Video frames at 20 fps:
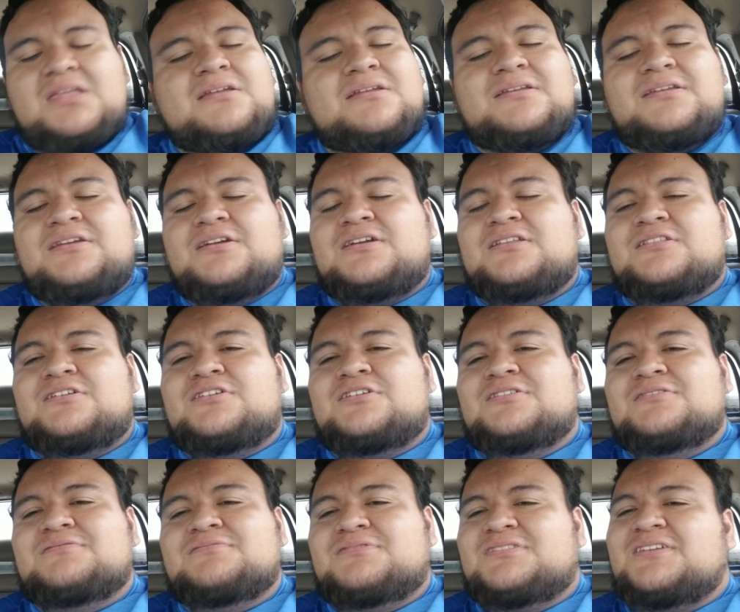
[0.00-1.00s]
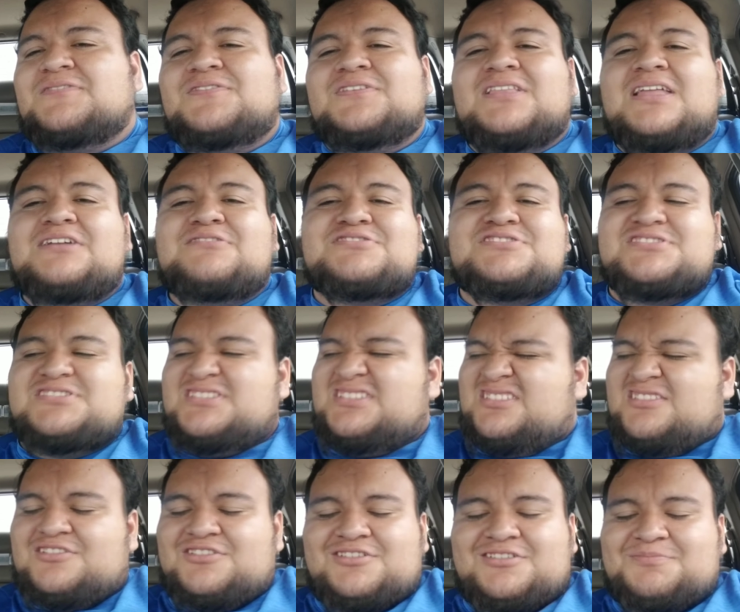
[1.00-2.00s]
You could learn different languages
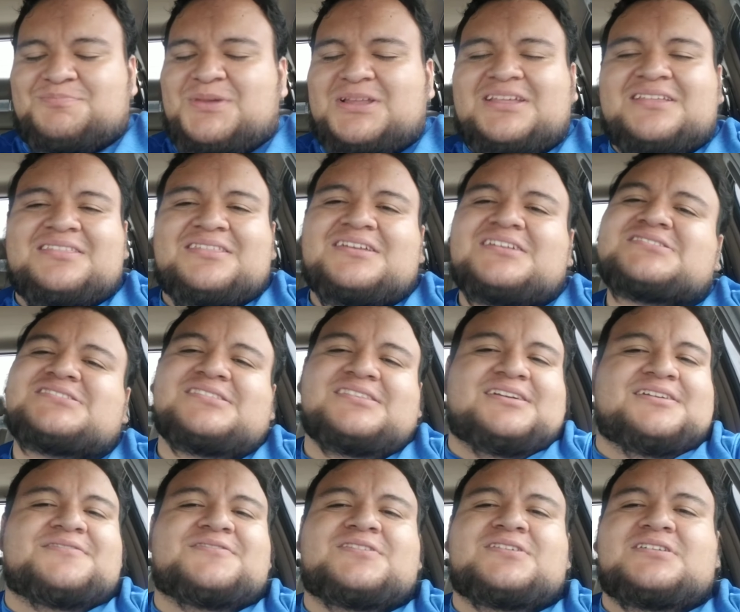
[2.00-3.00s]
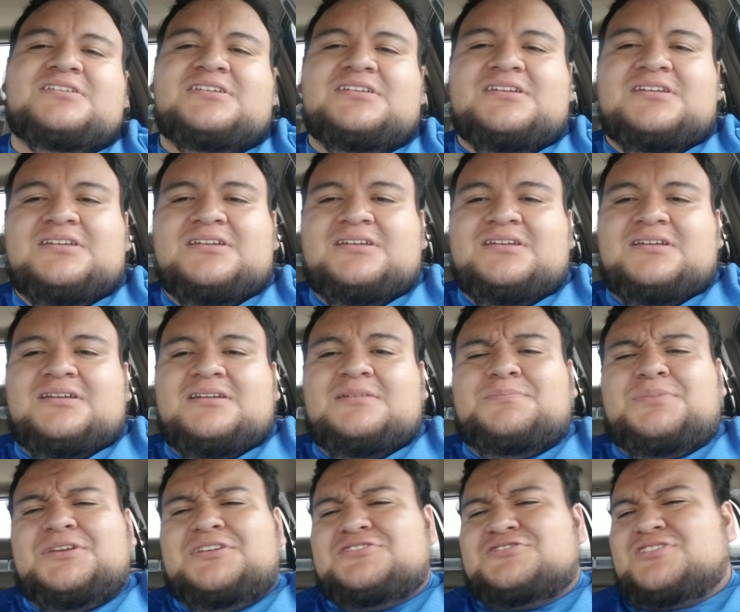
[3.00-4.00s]
and learn many things in life.
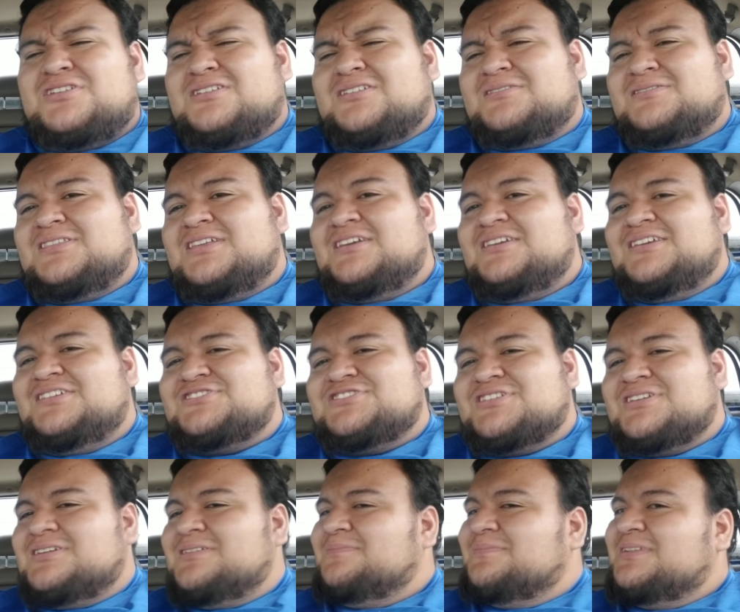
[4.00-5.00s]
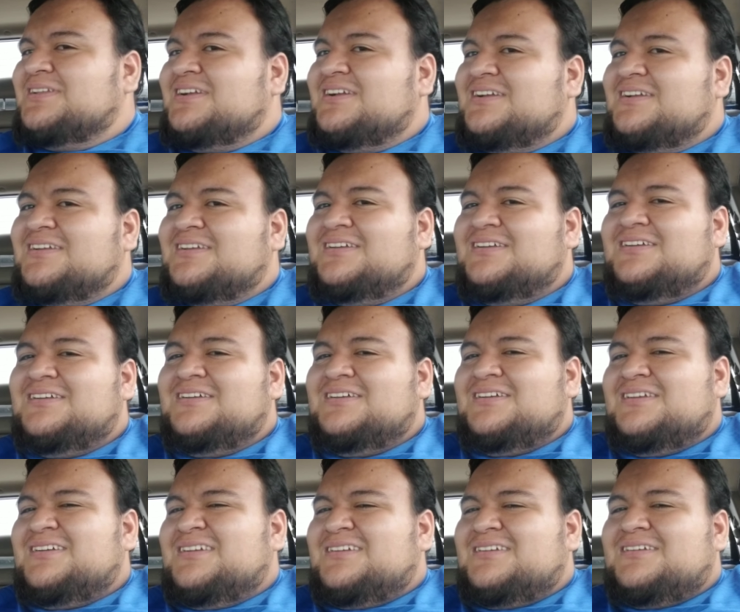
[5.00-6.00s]
But you're trying to teach him that
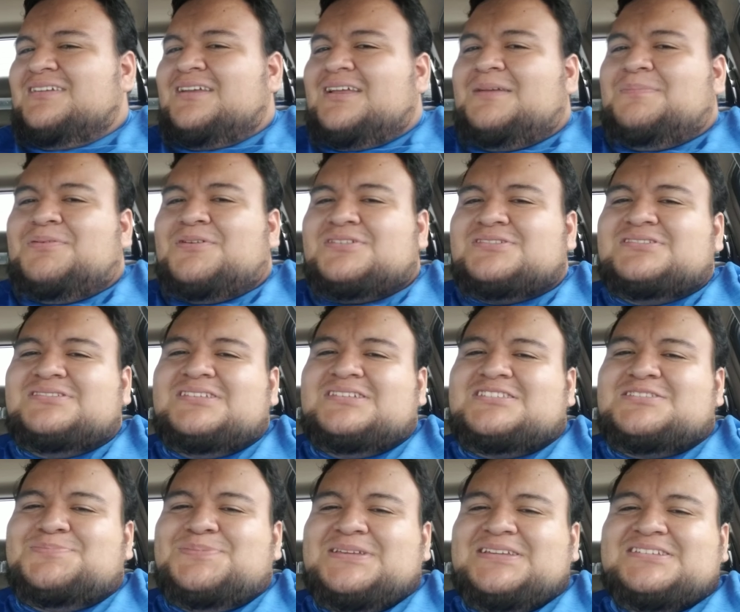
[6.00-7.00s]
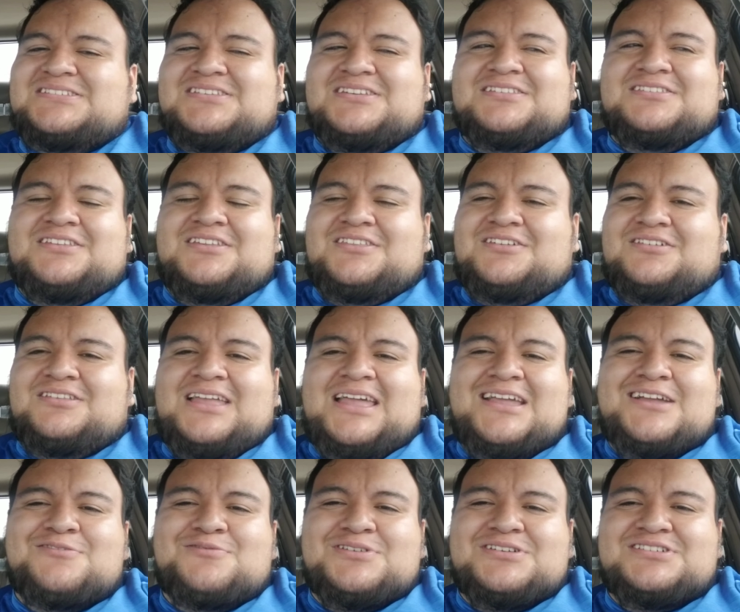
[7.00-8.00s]
a person that speaks another
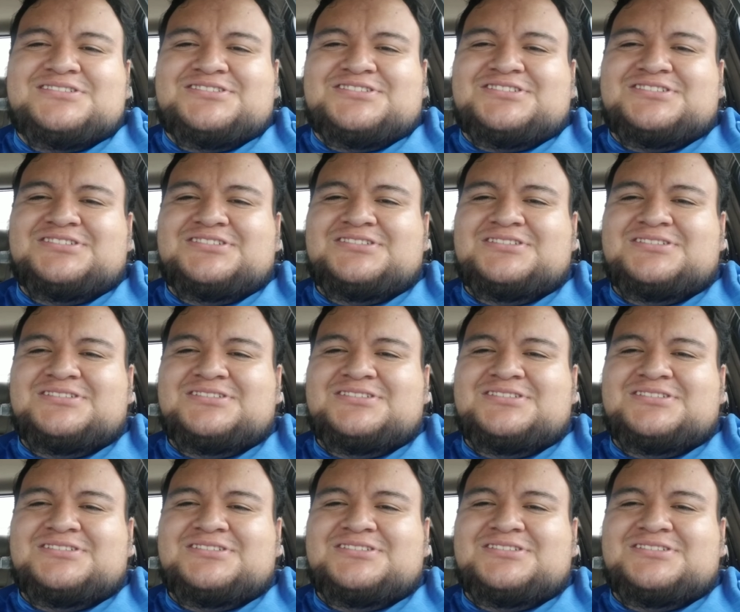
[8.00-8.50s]
language